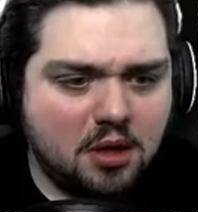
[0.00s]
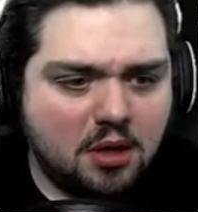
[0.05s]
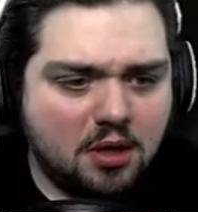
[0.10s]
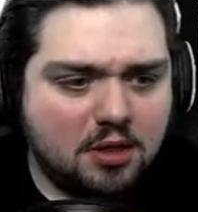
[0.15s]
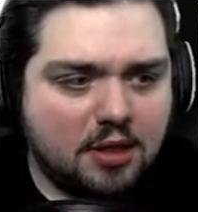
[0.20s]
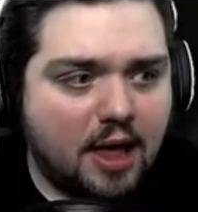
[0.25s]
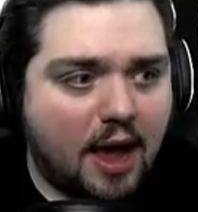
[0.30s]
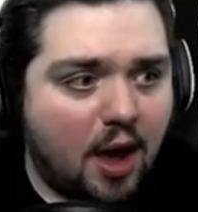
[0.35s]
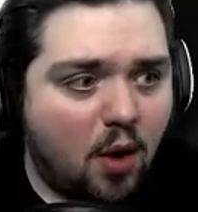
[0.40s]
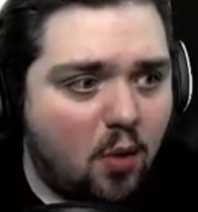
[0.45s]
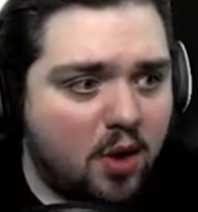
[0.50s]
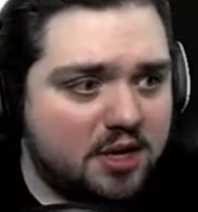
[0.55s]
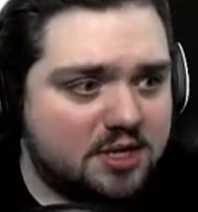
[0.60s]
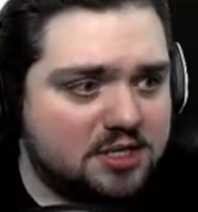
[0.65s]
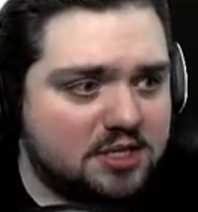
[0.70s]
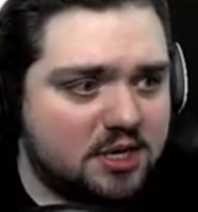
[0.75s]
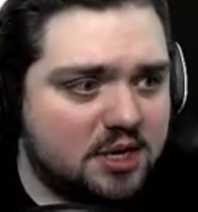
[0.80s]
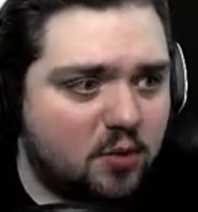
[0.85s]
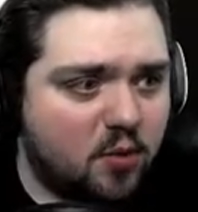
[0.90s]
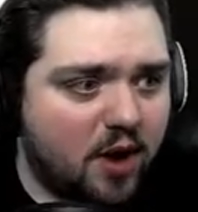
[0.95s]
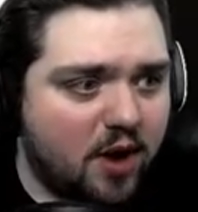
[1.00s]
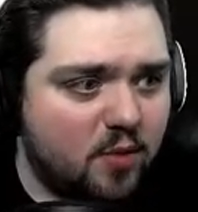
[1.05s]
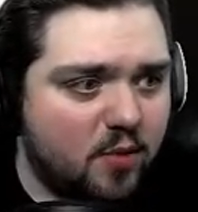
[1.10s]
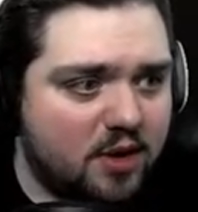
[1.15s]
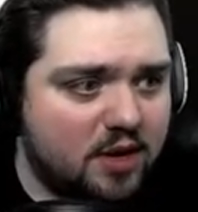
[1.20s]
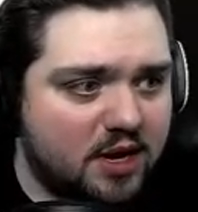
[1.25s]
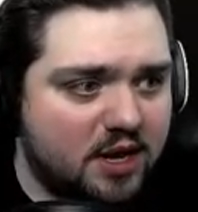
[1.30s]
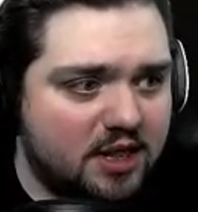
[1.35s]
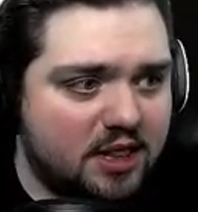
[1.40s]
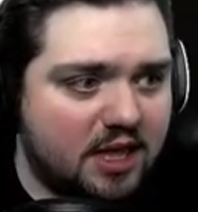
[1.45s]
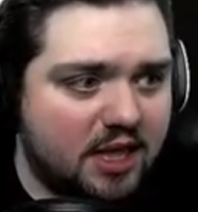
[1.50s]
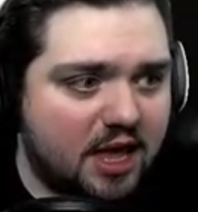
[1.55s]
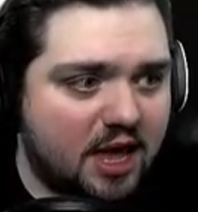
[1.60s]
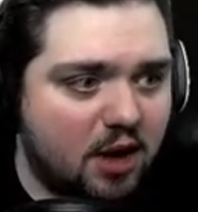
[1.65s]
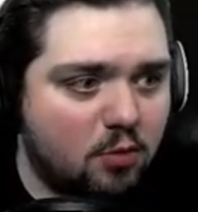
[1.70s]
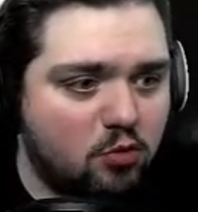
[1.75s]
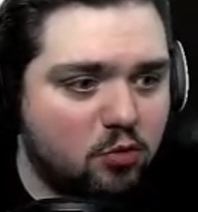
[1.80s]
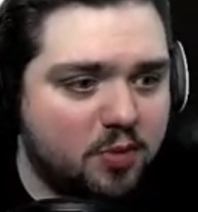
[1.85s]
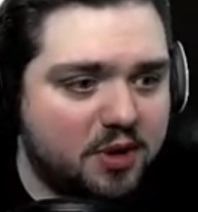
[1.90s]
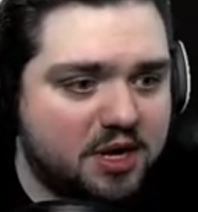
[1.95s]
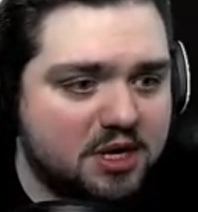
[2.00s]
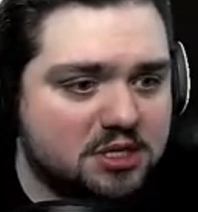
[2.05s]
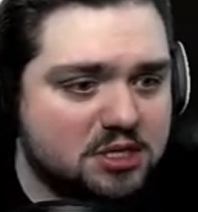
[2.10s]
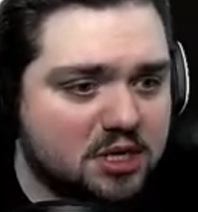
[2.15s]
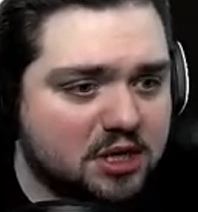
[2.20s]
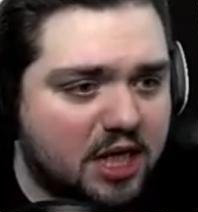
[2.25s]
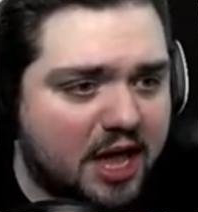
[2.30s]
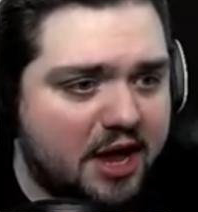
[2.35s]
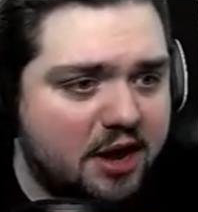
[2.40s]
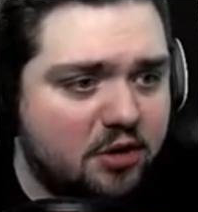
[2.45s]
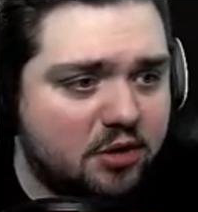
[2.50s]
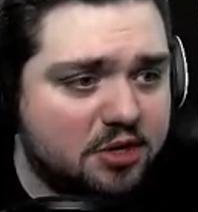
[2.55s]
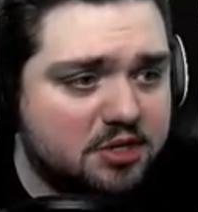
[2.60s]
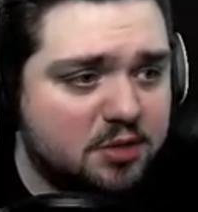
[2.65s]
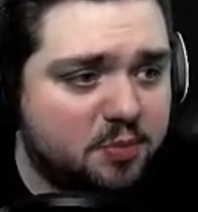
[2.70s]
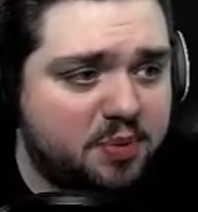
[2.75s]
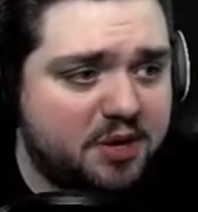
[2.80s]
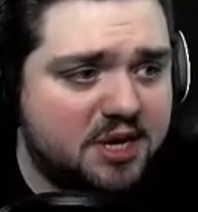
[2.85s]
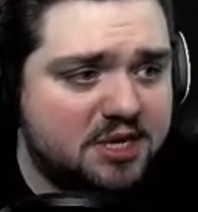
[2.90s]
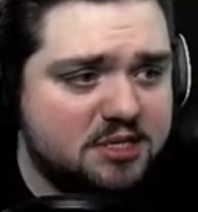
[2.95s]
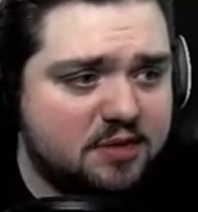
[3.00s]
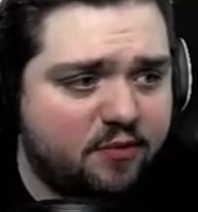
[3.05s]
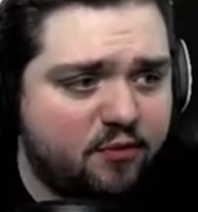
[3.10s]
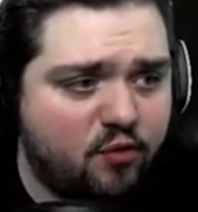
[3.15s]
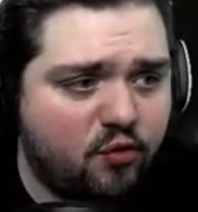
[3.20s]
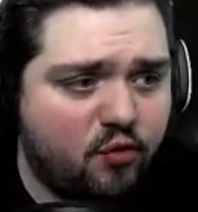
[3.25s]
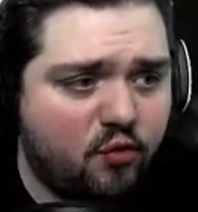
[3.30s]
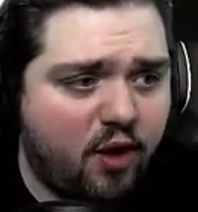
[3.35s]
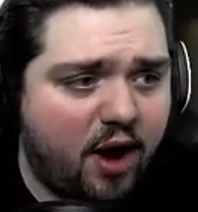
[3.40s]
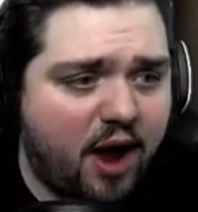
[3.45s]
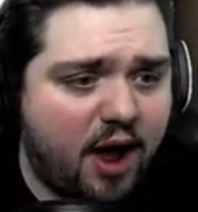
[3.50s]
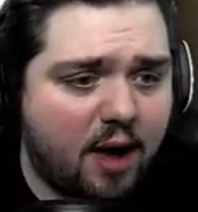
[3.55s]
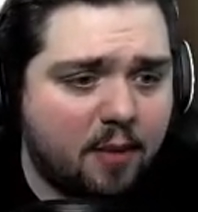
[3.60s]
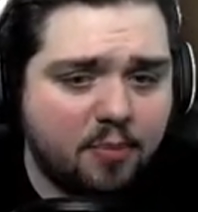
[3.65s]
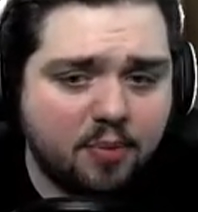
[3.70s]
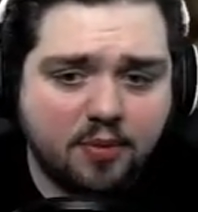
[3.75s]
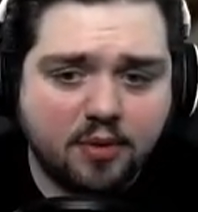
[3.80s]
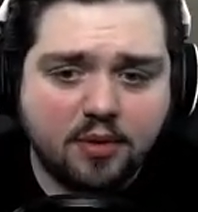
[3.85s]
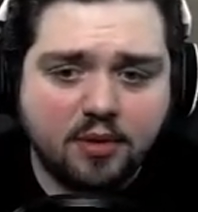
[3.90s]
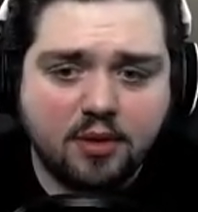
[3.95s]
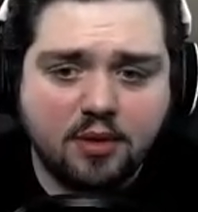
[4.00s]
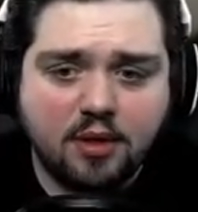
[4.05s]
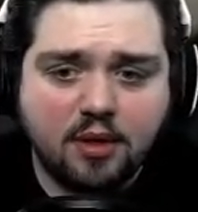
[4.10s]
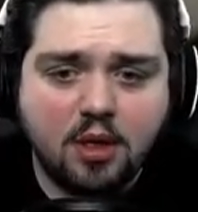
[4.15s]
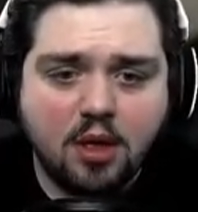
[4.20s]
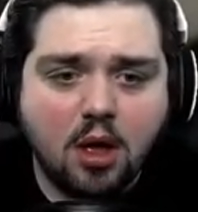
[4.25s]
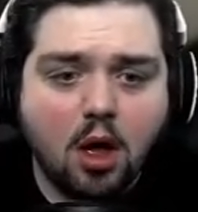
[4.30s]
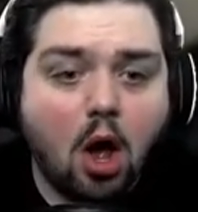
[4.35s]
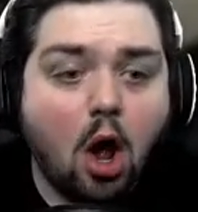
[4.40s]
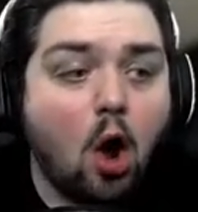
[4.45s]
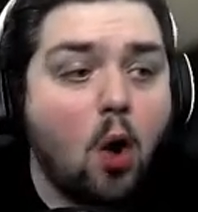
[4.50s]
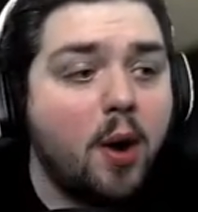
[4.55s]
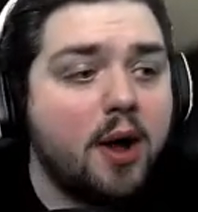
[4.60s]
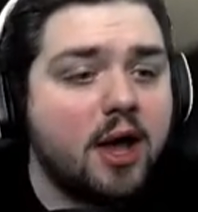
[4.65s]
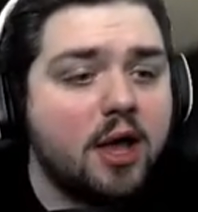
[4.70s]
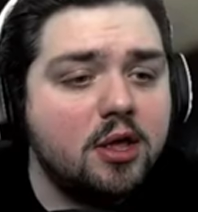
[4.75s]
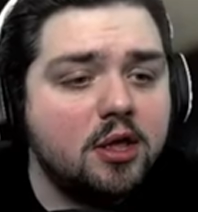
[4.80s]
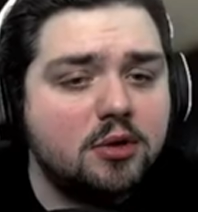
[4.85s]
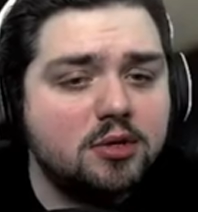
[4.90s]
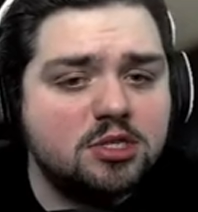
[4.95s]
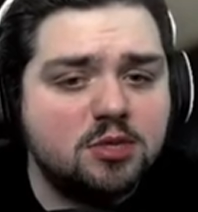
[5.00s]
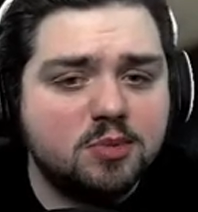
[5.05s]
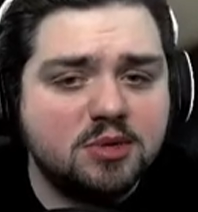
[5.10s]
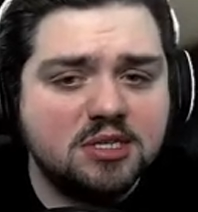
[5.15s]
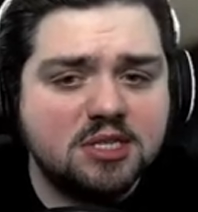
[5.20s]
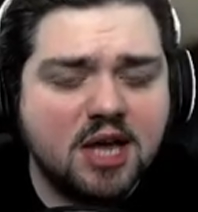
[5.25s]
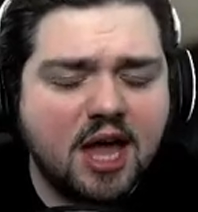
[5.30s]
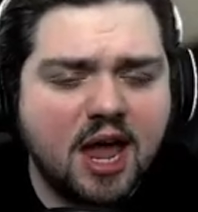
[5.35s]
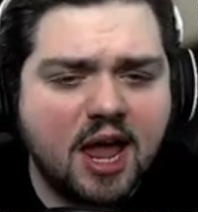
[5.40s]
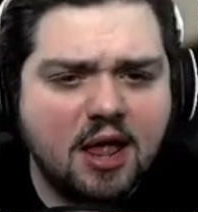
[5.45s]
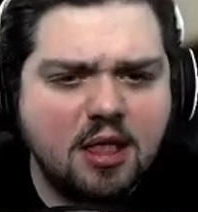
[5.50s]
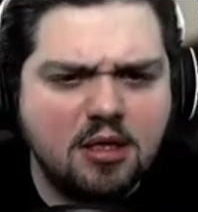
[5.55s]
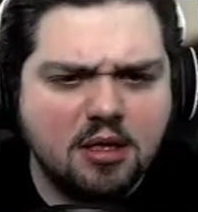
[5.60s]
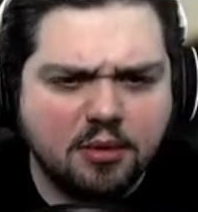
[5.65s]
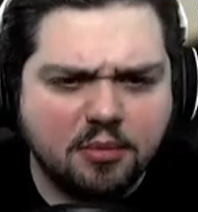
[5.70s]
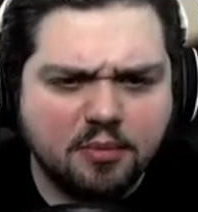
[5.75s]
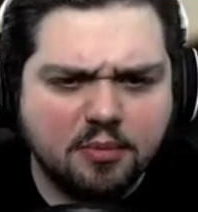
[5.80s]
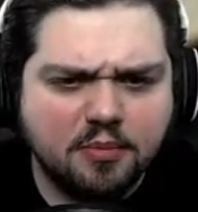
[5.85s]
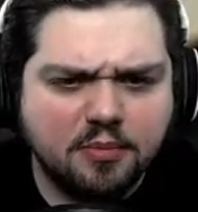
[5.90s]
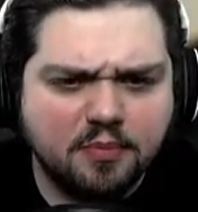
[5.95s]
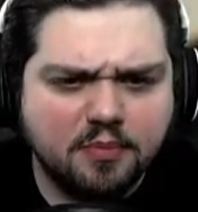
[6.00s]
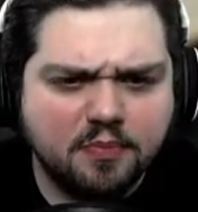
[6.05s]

Now I see why we need the camera, because the lighter is a piece of crap. Oh, I can use them in tandem.